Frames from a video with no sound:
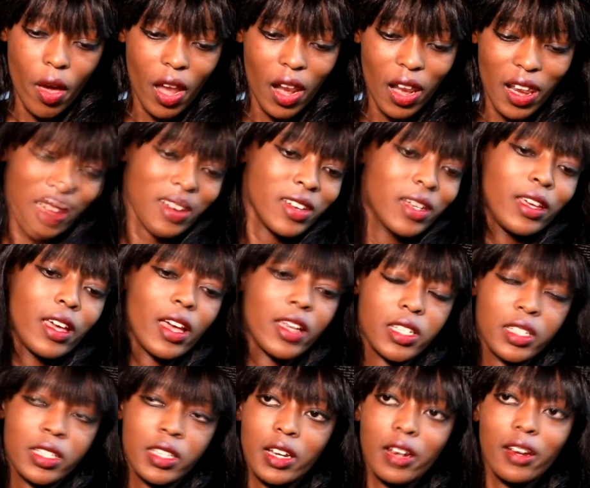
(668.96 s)
learning,
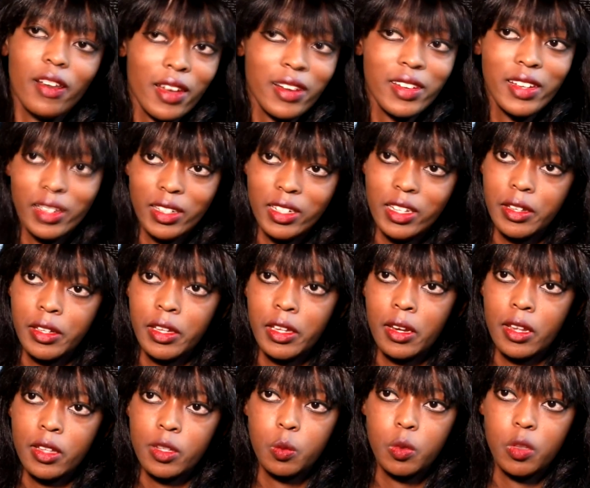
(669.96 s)
as I said, learning
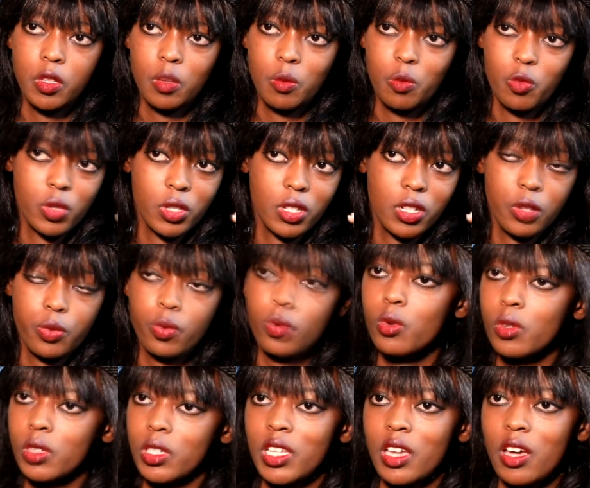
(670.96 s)
Tekken has been the most
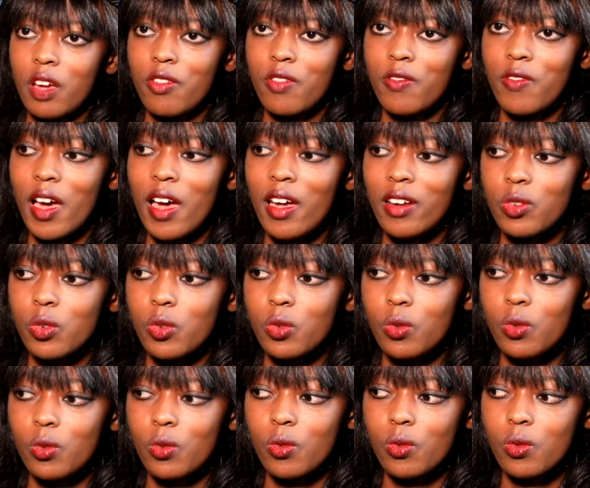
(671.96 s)
difficult thing I've ever had
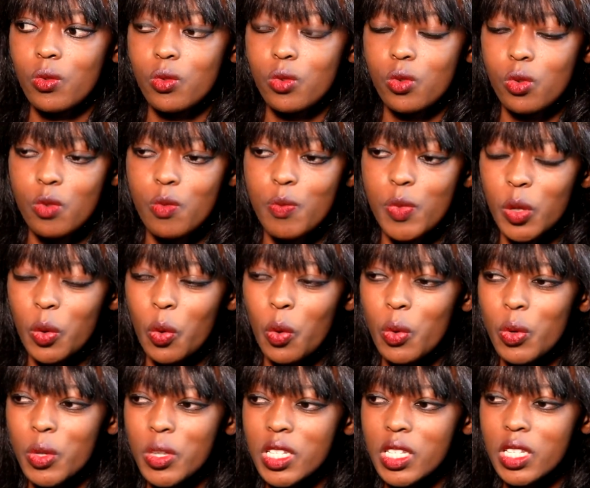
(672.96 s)
to do,
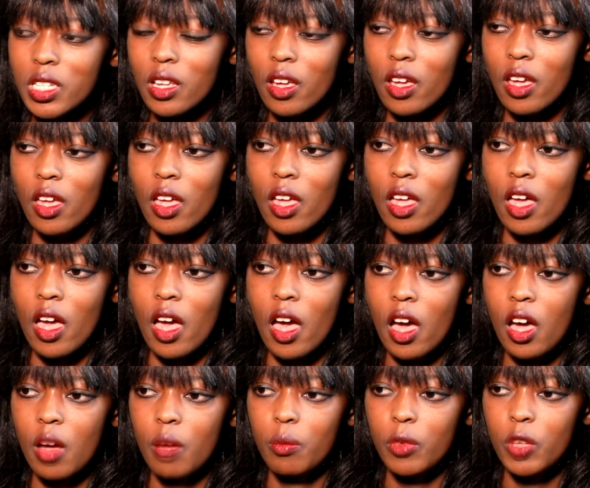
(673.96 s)
because
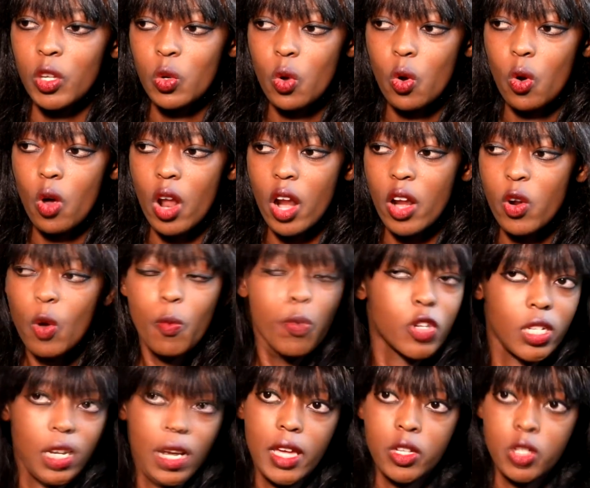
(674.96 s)

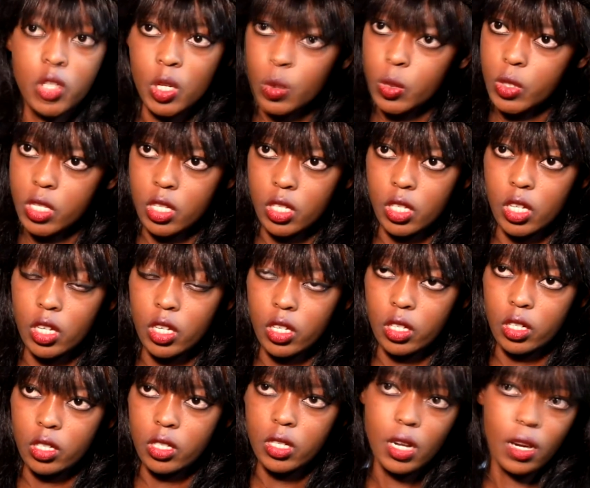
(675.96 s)
nobody likes losing
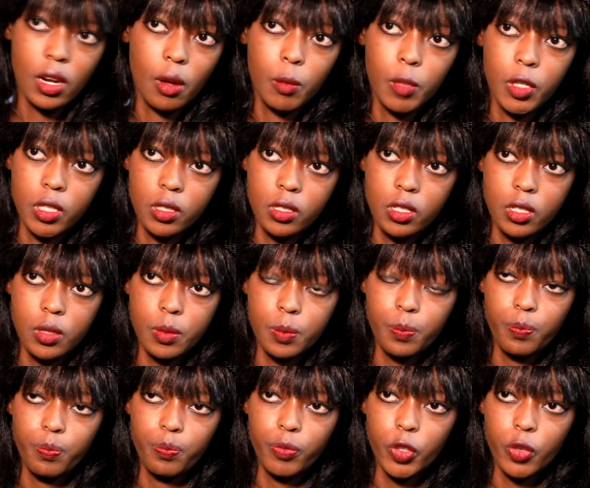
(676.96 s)
in tournaments,
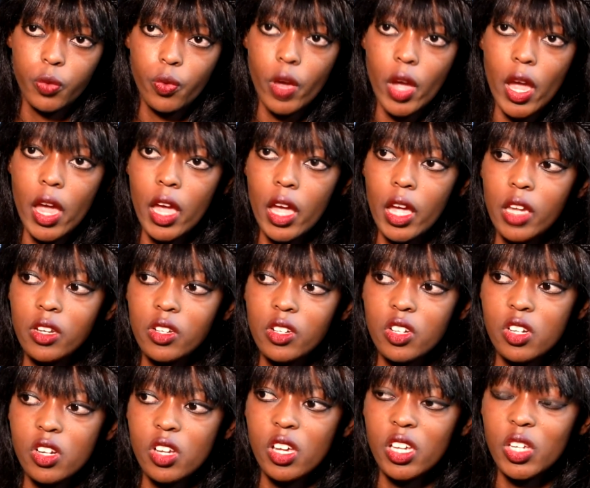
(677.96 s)

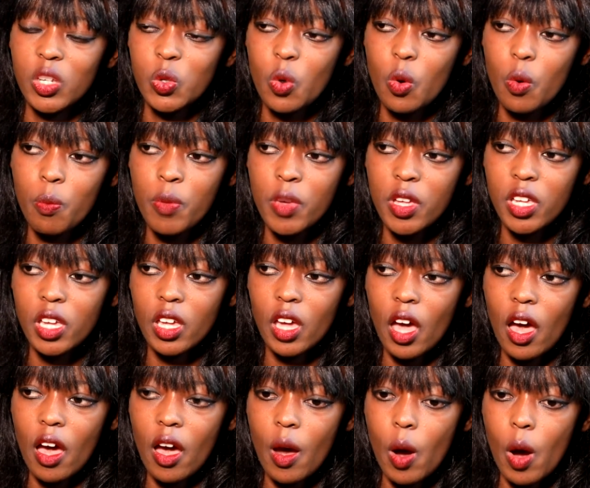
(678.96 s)
and
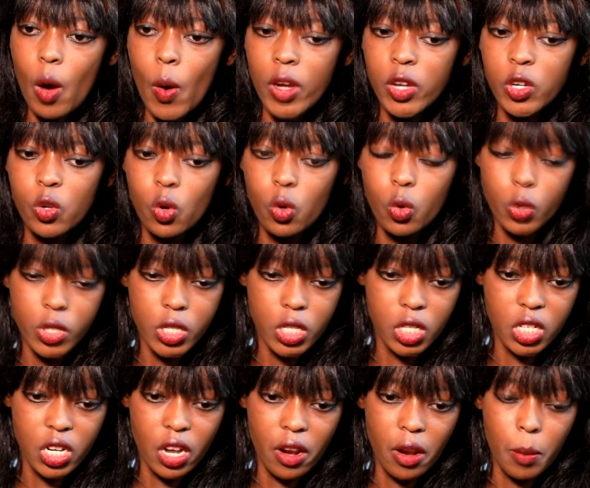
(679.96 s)
when you lose
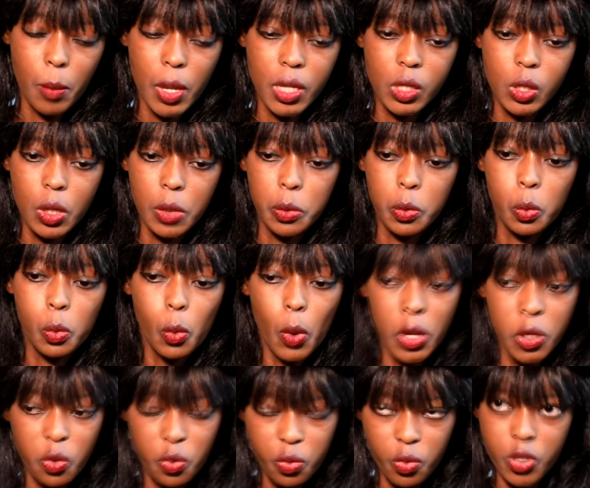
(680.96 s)
in tournaments and
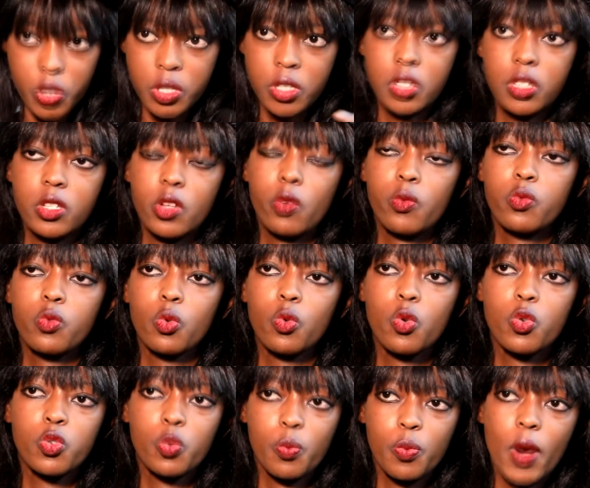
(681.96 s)
when you force yourself to
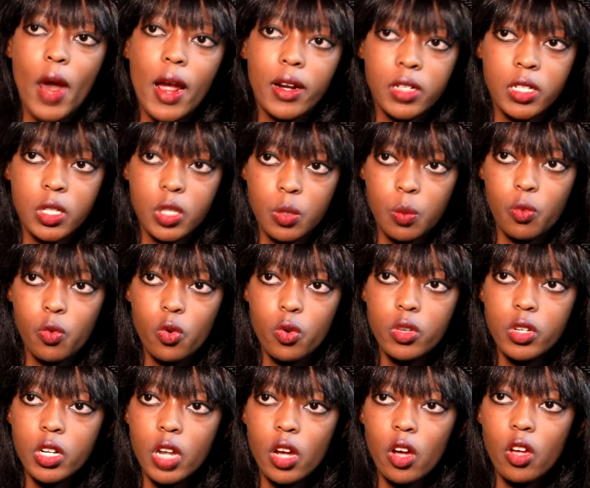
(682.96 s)
go to practice
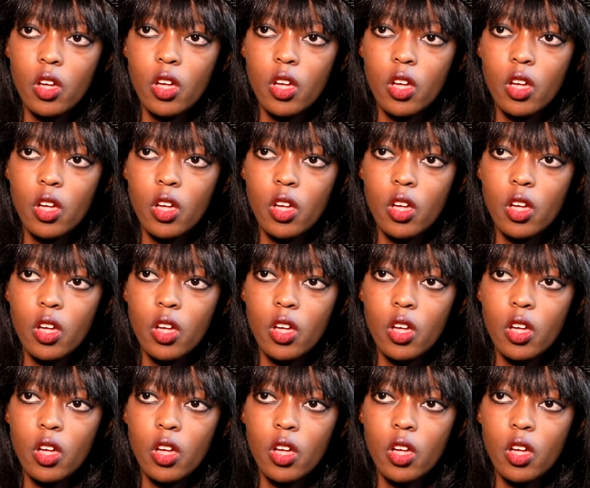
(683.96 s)
mode